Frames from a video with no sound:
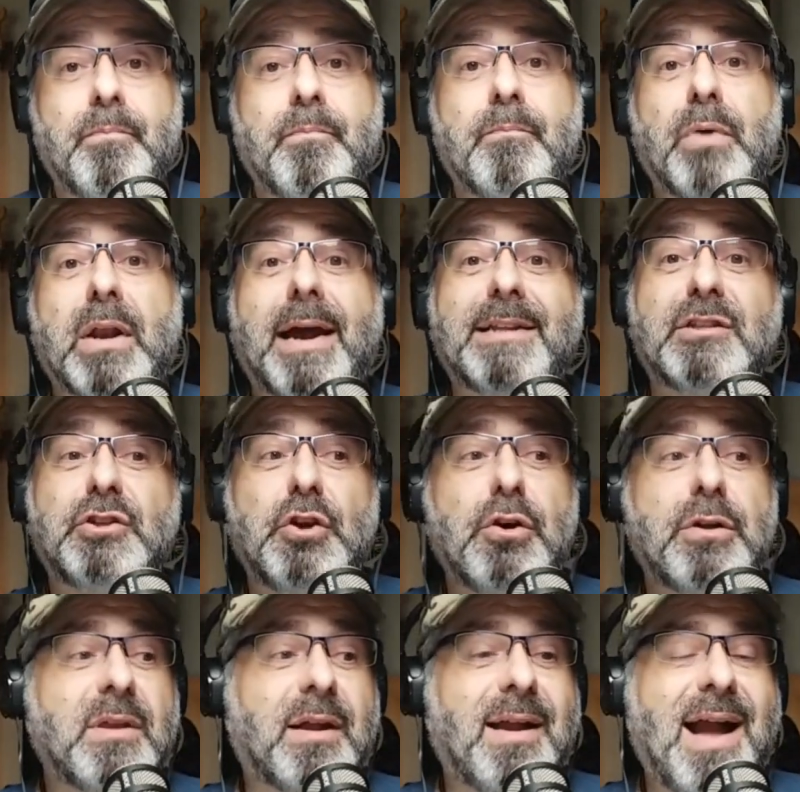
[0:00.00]
But I took
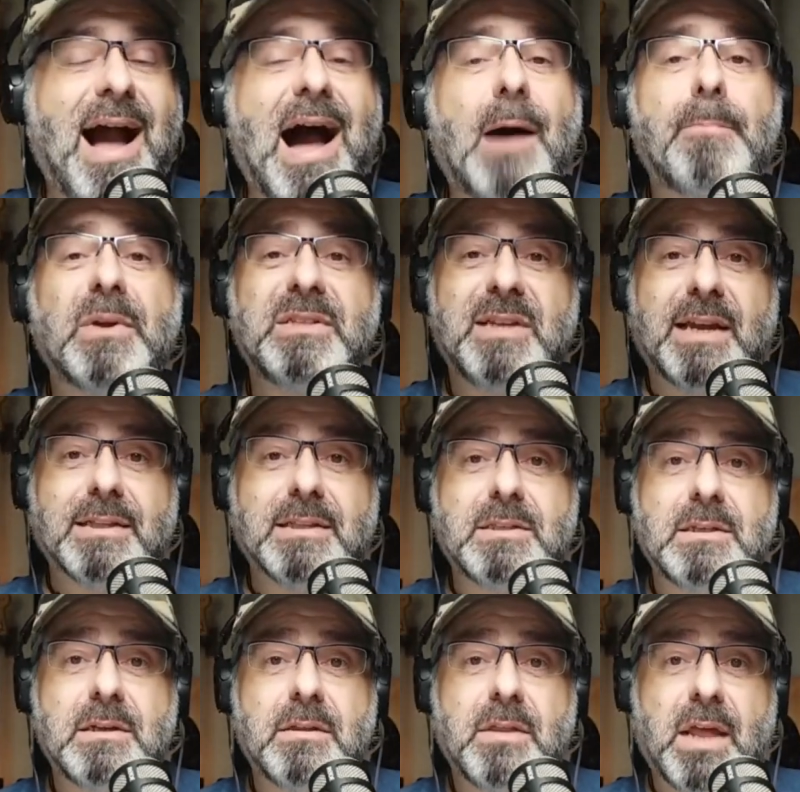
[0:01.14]
the competence
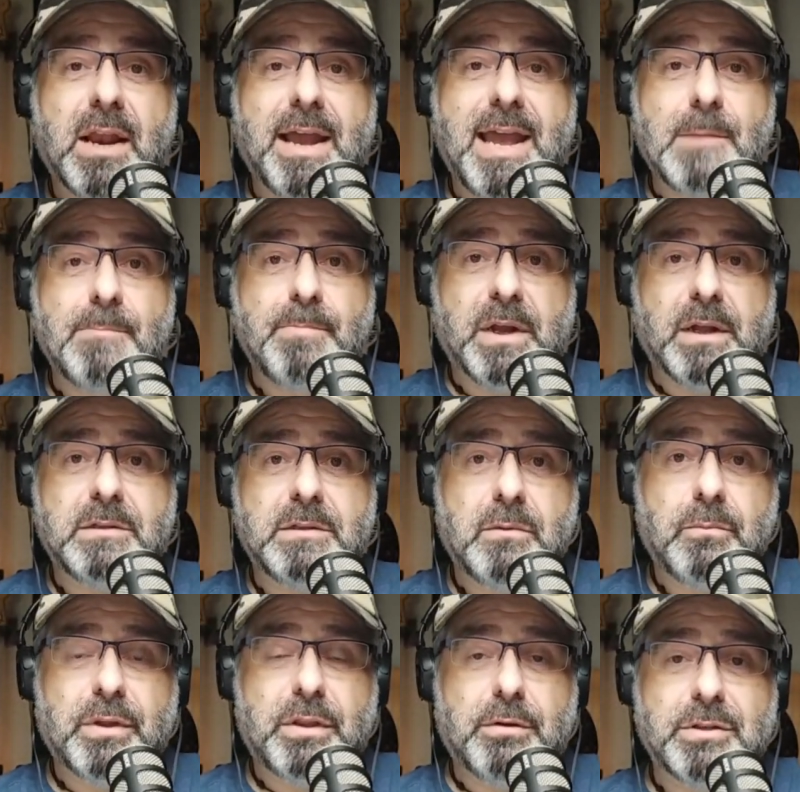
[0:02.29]
that I had built
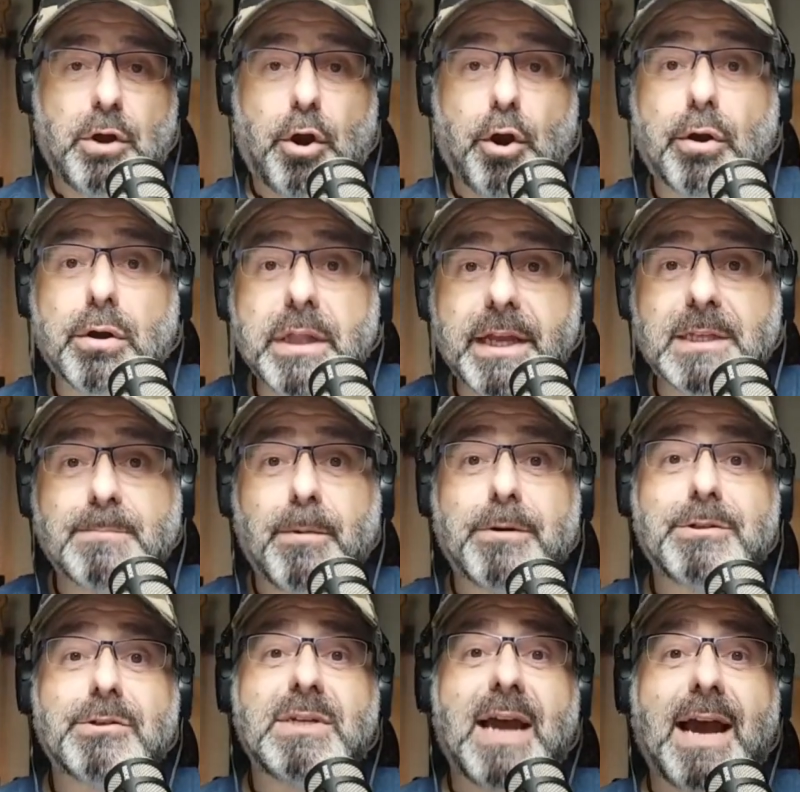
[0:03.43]
with those early
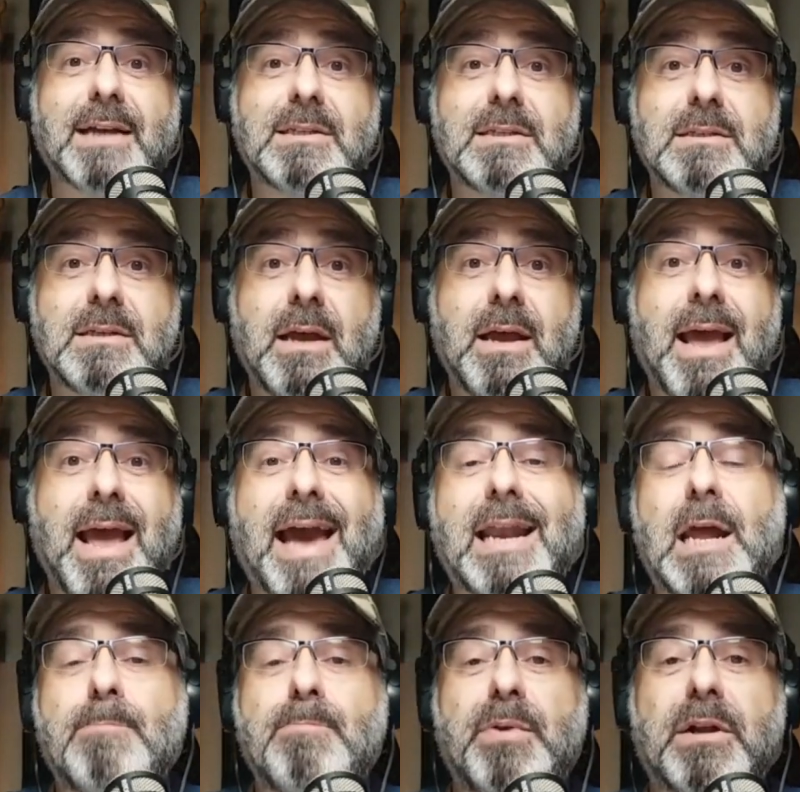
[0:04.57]
exposure tasks and
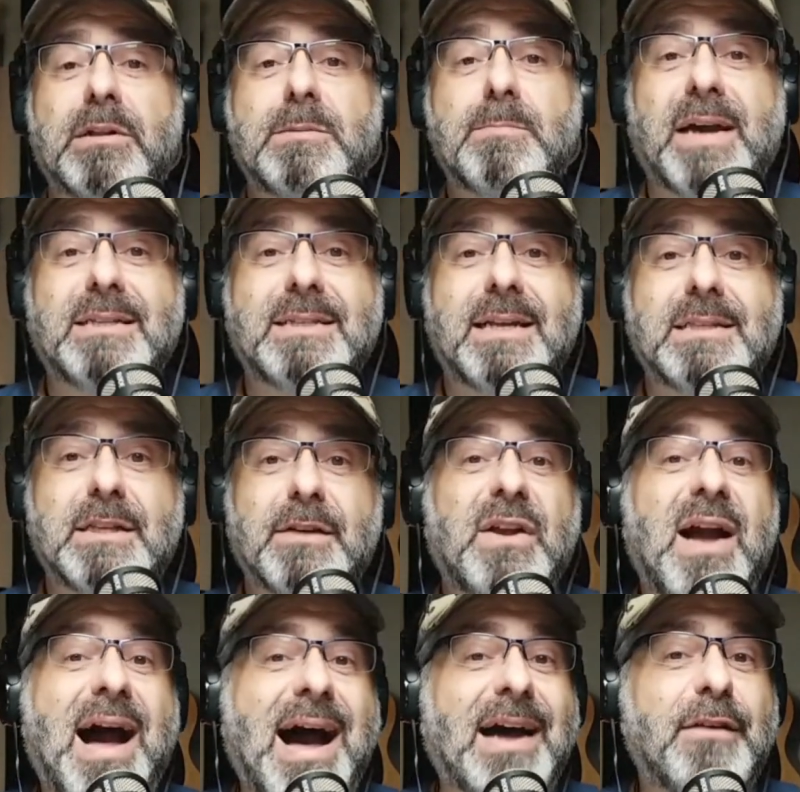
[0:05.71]
I built my sense of
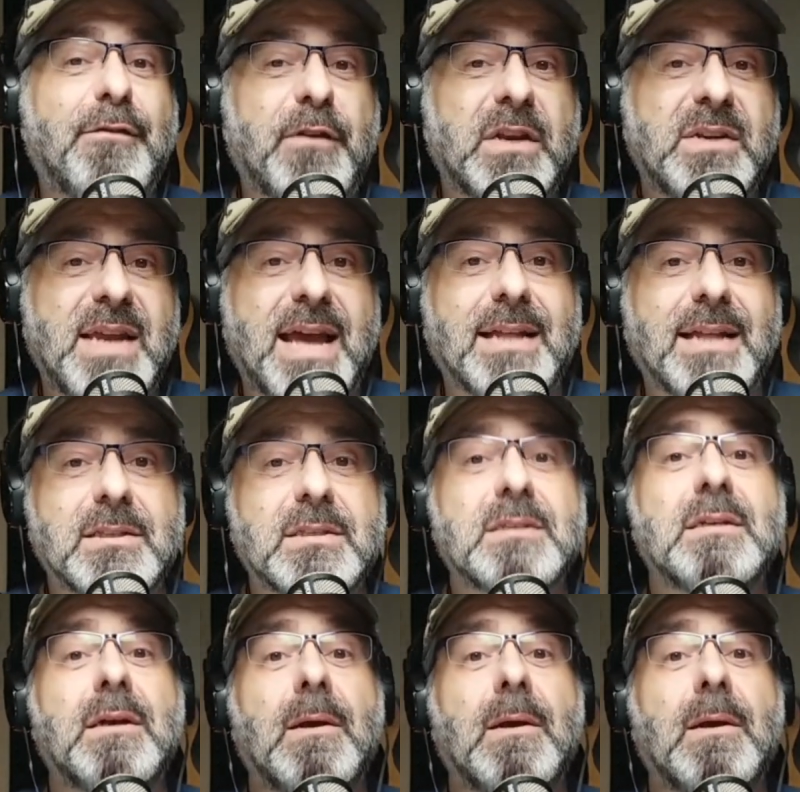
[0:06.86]
confidence